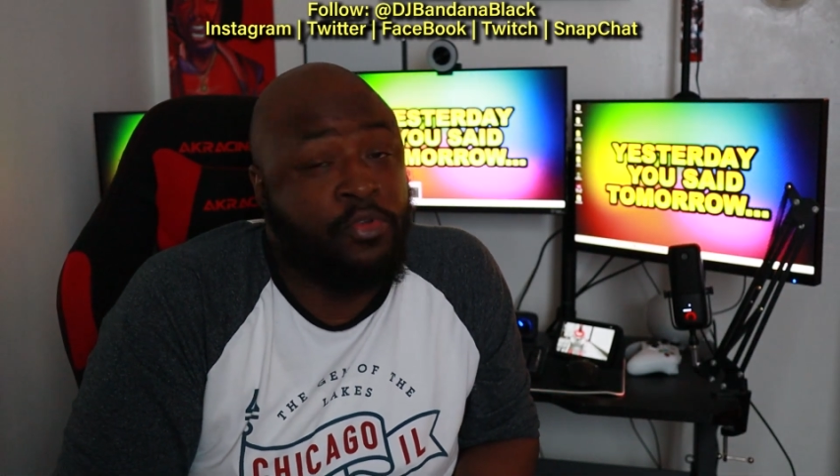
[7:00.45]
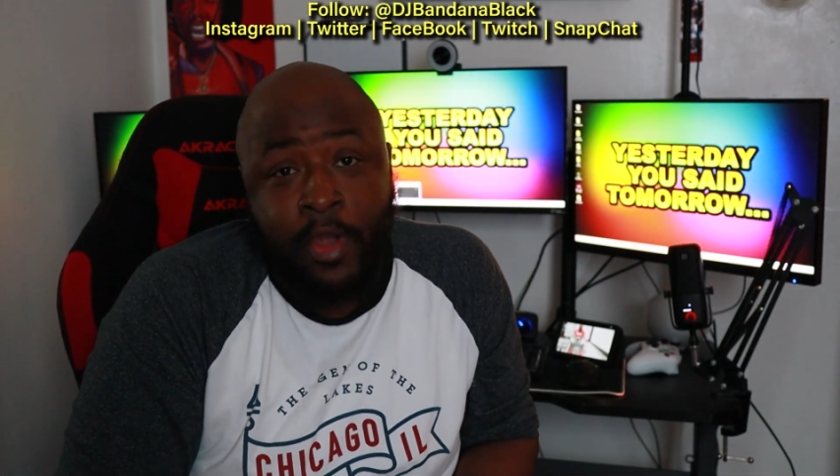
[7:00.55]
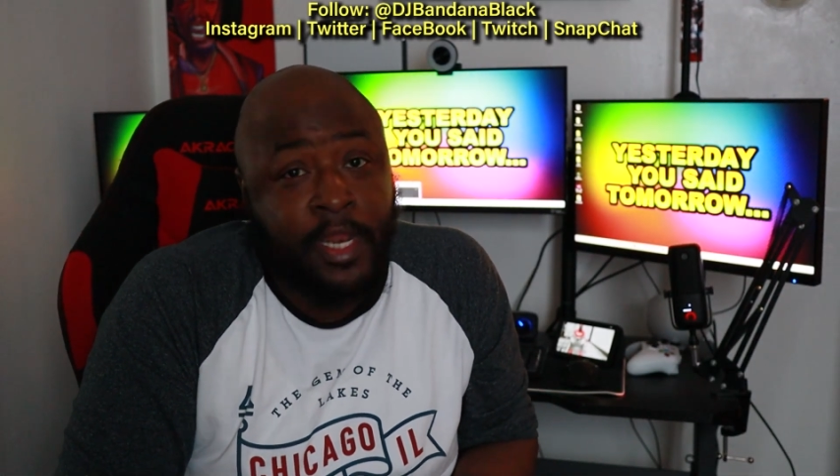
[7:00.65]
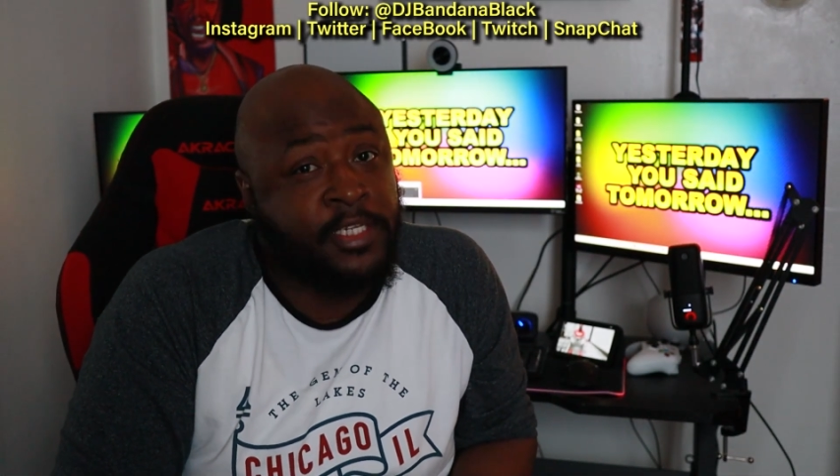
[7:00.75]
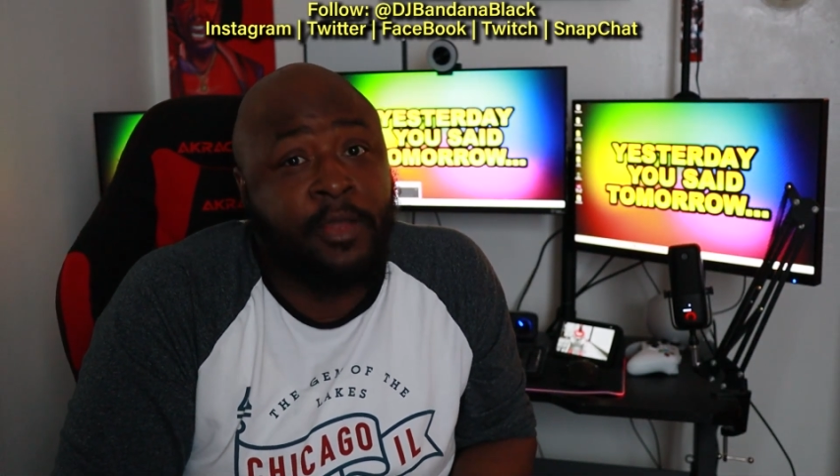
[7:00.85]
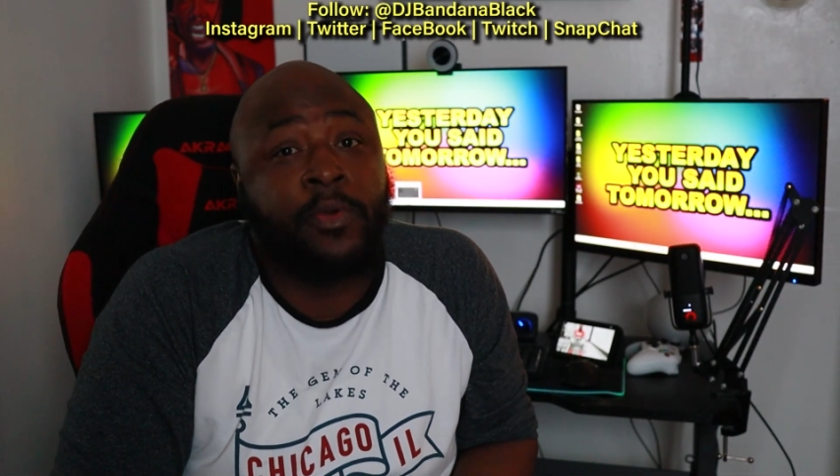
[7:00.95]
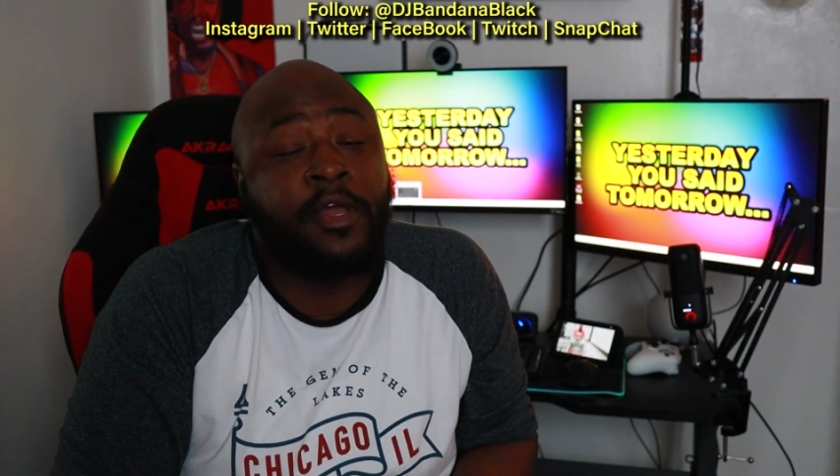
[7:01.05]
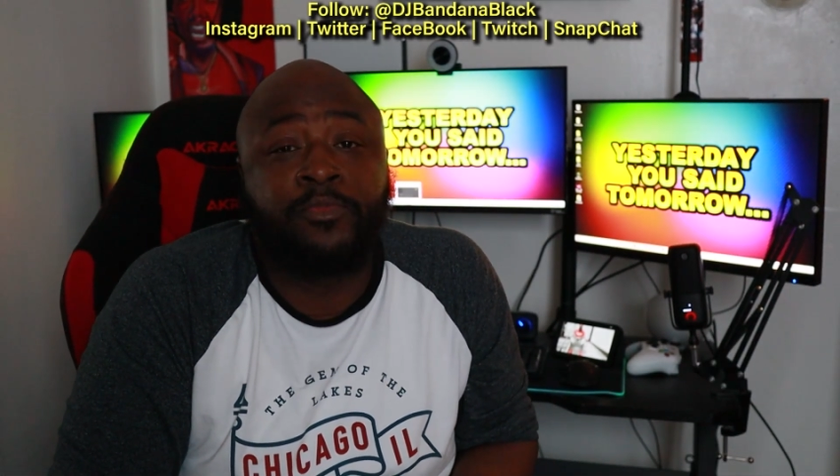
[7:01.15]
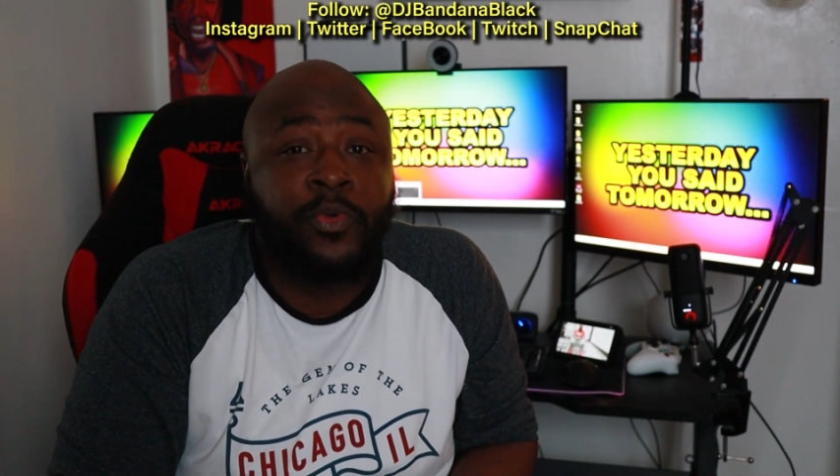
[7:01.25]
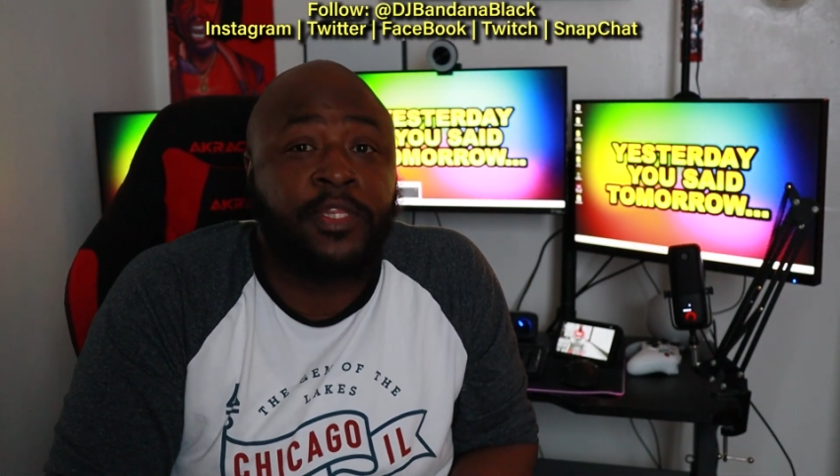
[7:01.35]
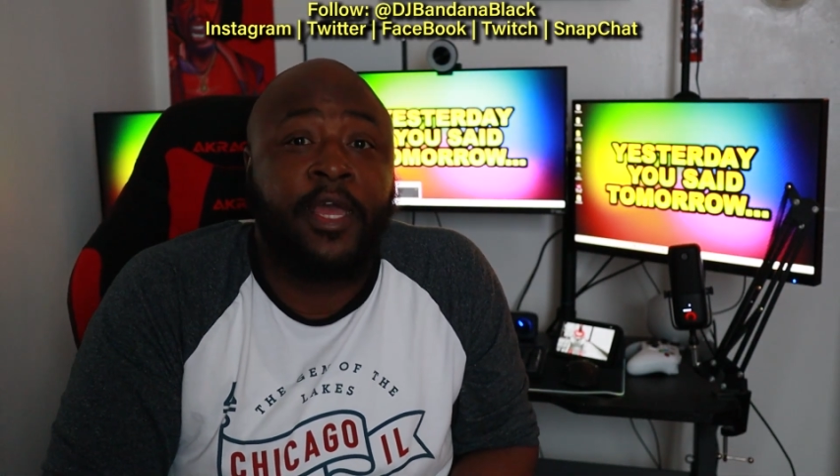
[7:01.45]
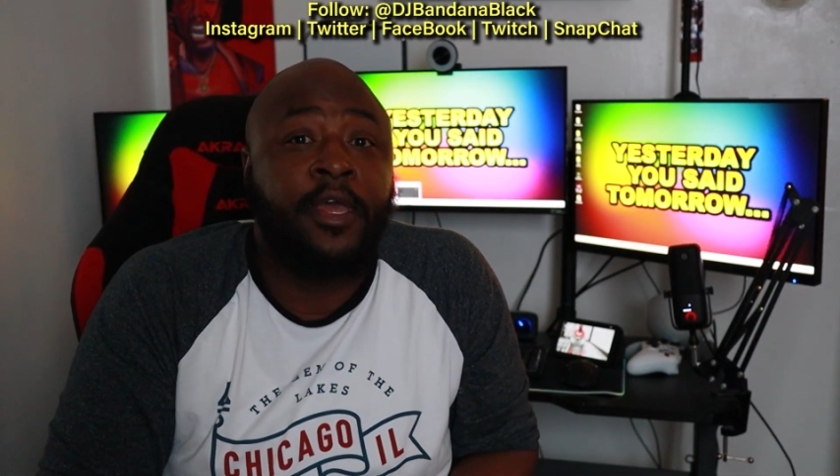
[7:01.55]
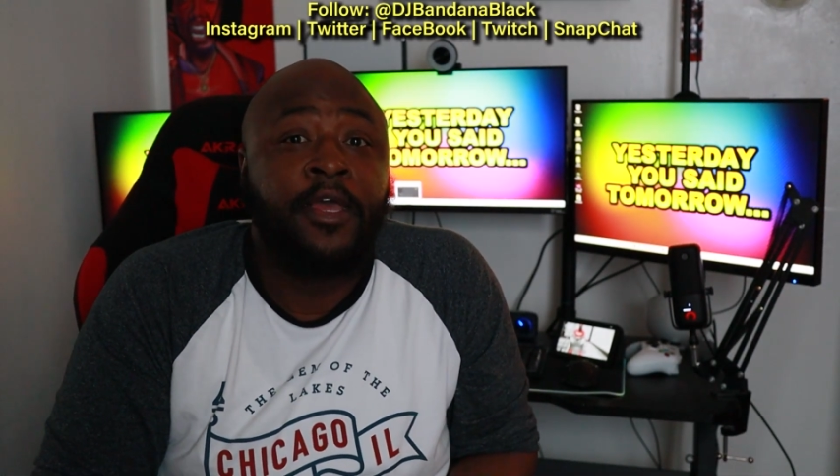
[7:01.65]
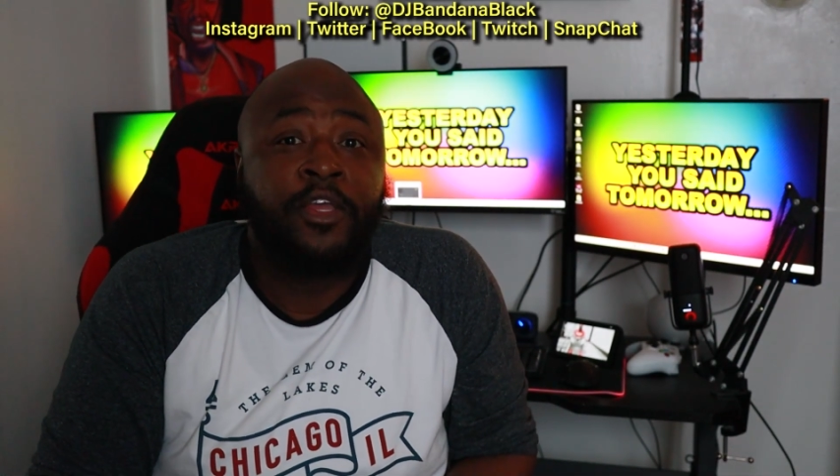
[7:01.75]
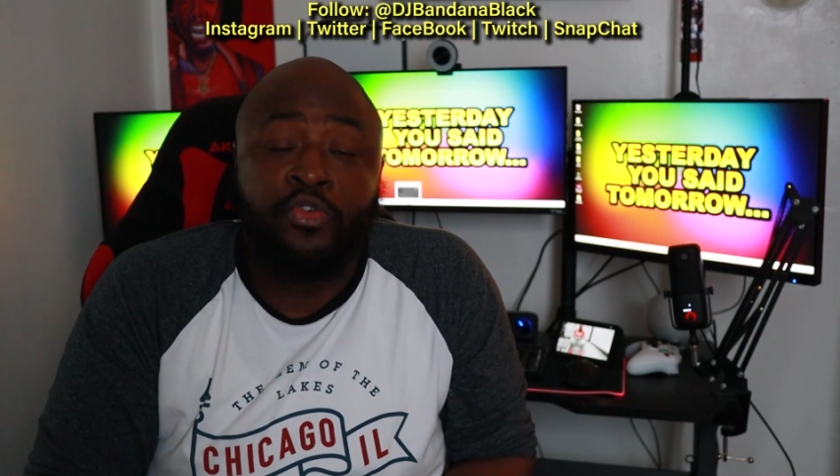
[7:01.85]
you got to take what comes with that.